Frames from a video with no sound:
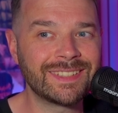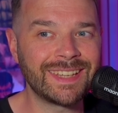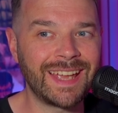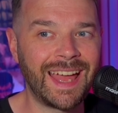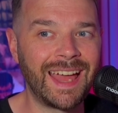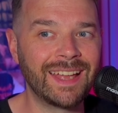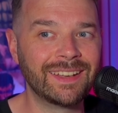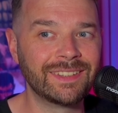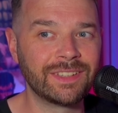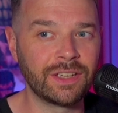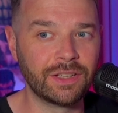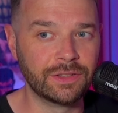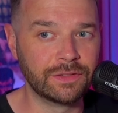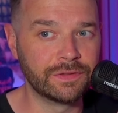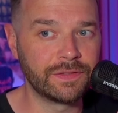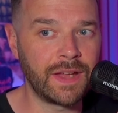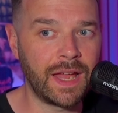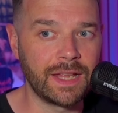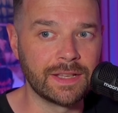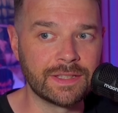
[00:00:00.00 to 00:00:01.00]
and
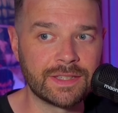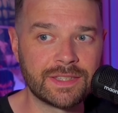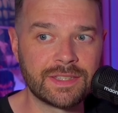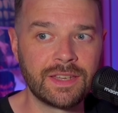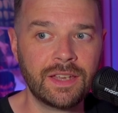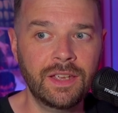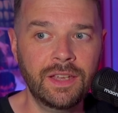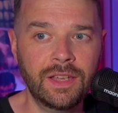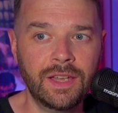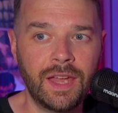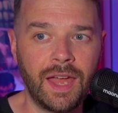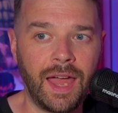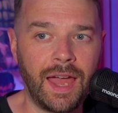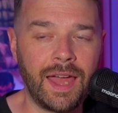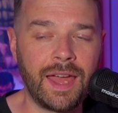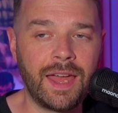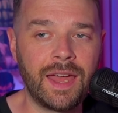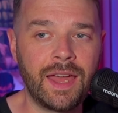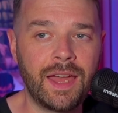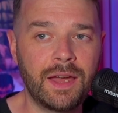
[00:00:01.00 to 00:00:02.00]
Advanced.
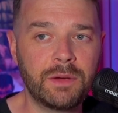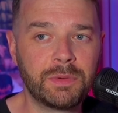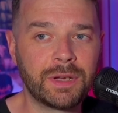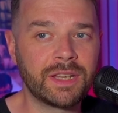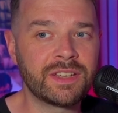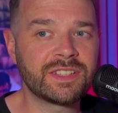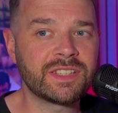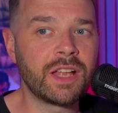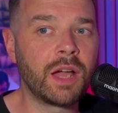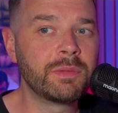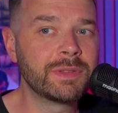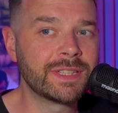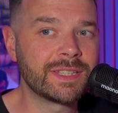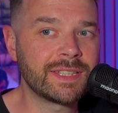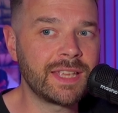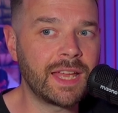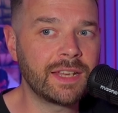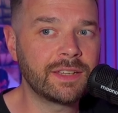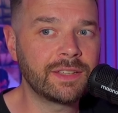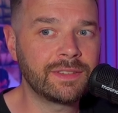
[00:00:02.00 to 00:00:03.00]
We're going to start with the
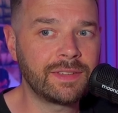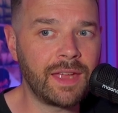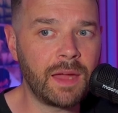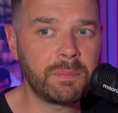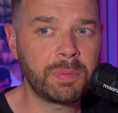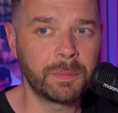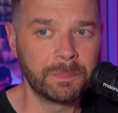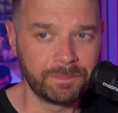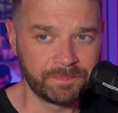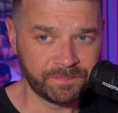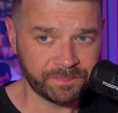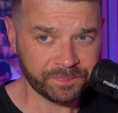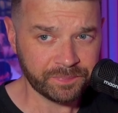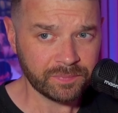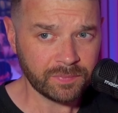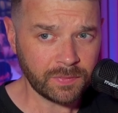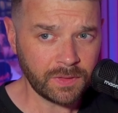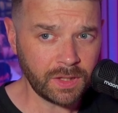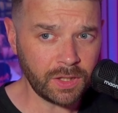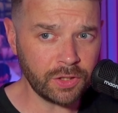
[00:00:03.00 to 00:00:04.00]
Standard tab.
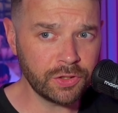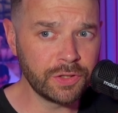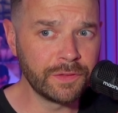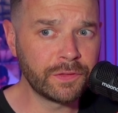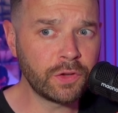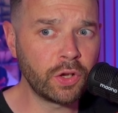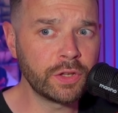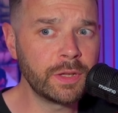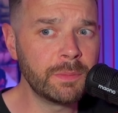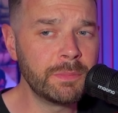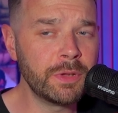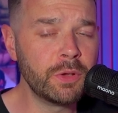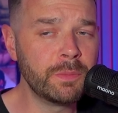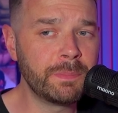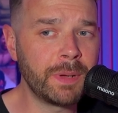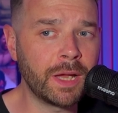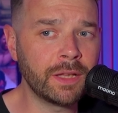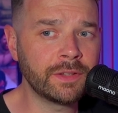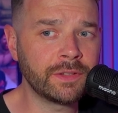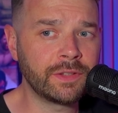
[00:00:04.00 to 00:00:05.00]
You've got your
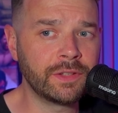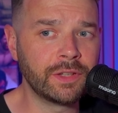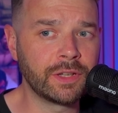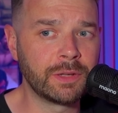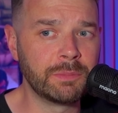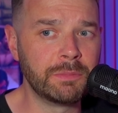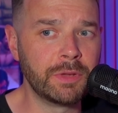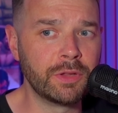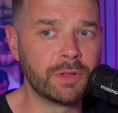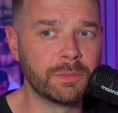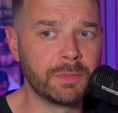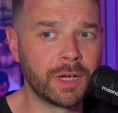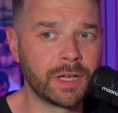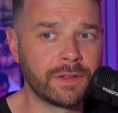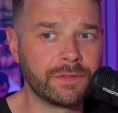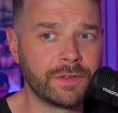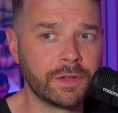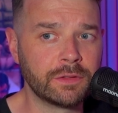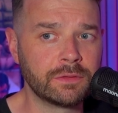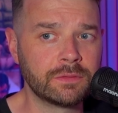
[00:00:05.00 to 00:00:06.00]
mute button, so you can mute the
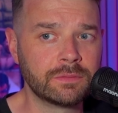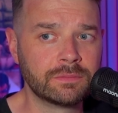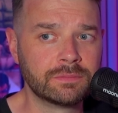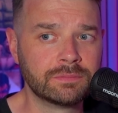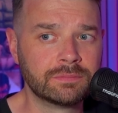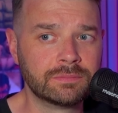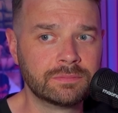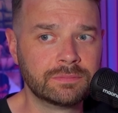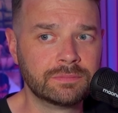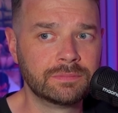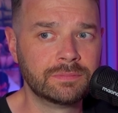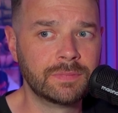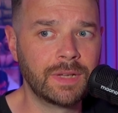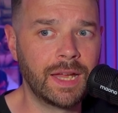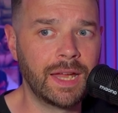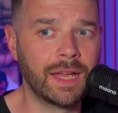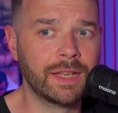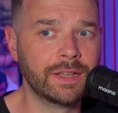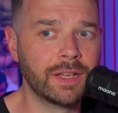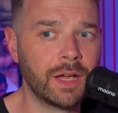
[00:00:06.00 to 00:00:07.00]
microphone
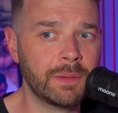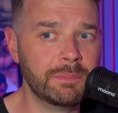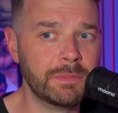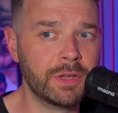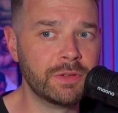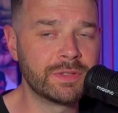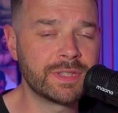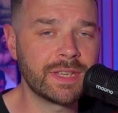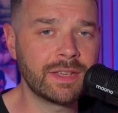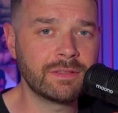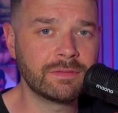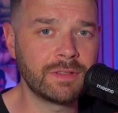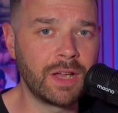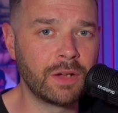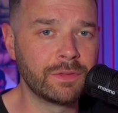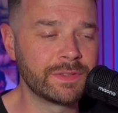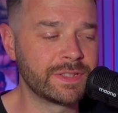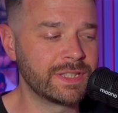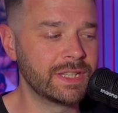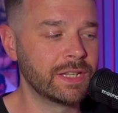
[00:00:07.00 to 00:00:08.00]
and unmute it.
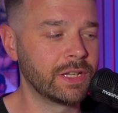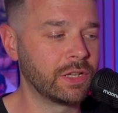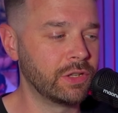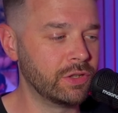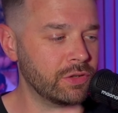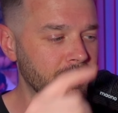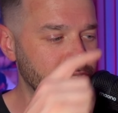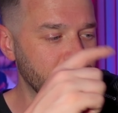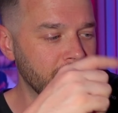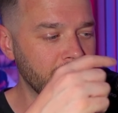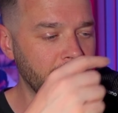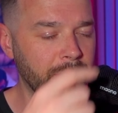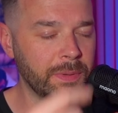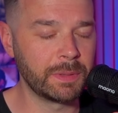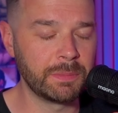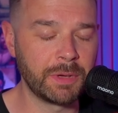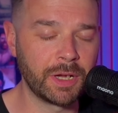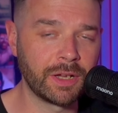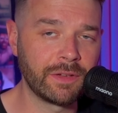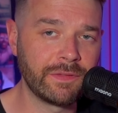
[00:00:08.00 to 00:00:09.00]
Obviously, you can use the top of
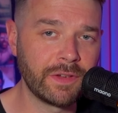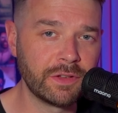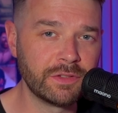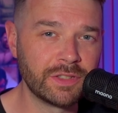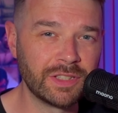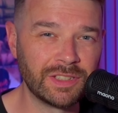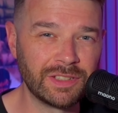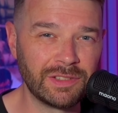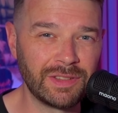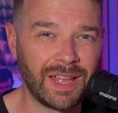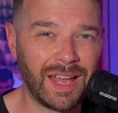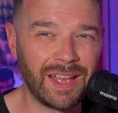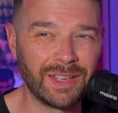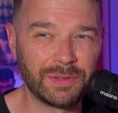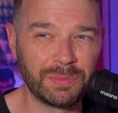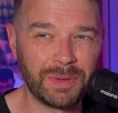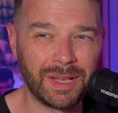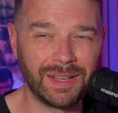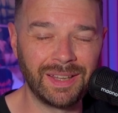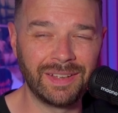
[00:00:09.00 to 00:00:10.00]
the microphone to do that
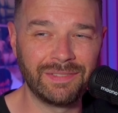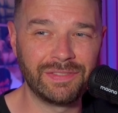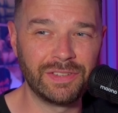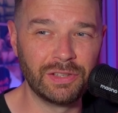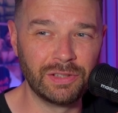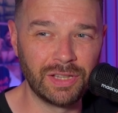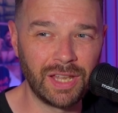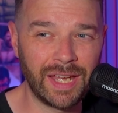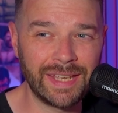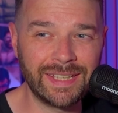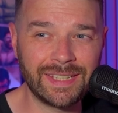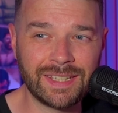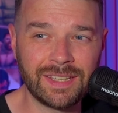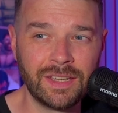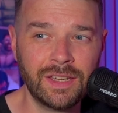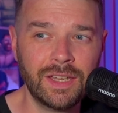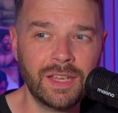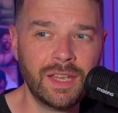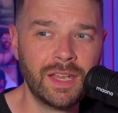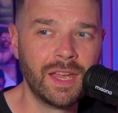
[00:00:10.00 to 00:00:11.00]
as well if you like.
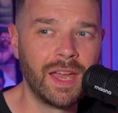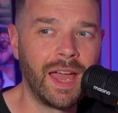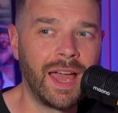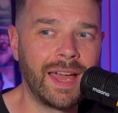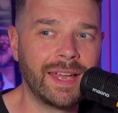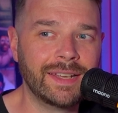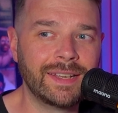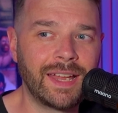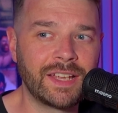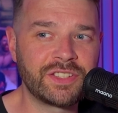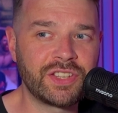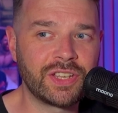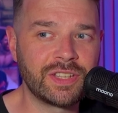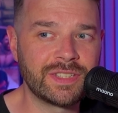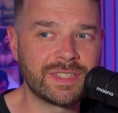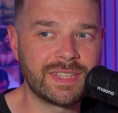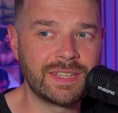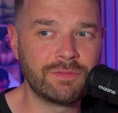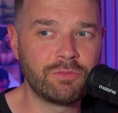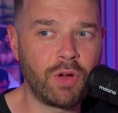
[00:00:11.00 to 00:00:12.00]
And as you
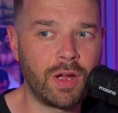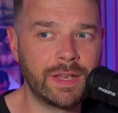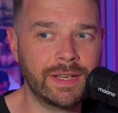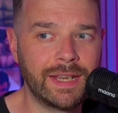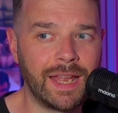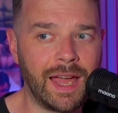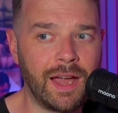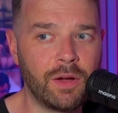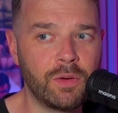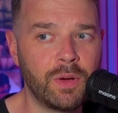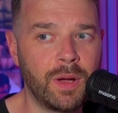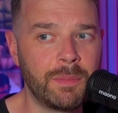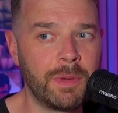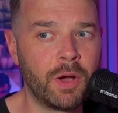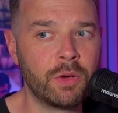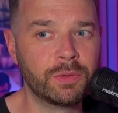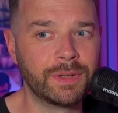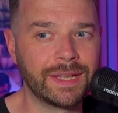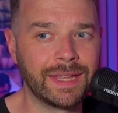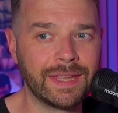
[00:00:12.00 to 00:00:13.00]
can see right now, I'm
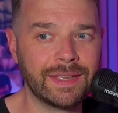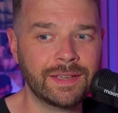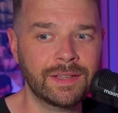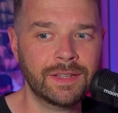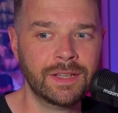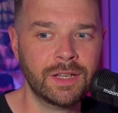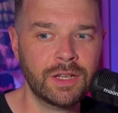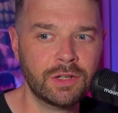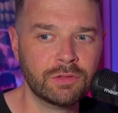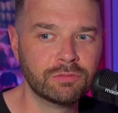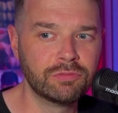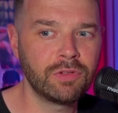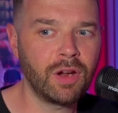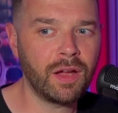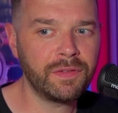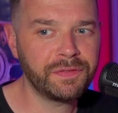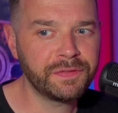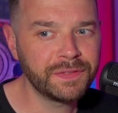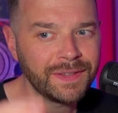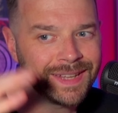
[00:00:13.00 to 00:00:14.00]
holding it
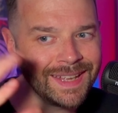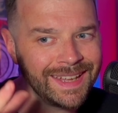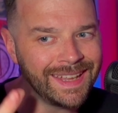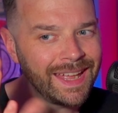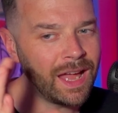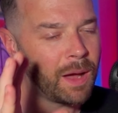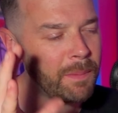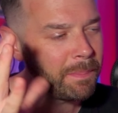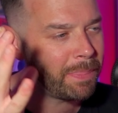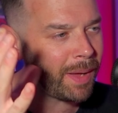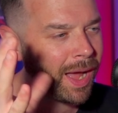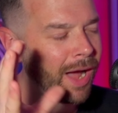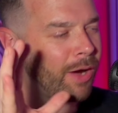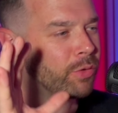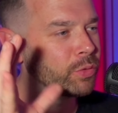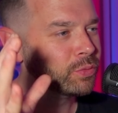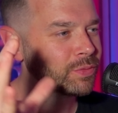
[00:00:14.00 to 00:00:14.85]
roughly about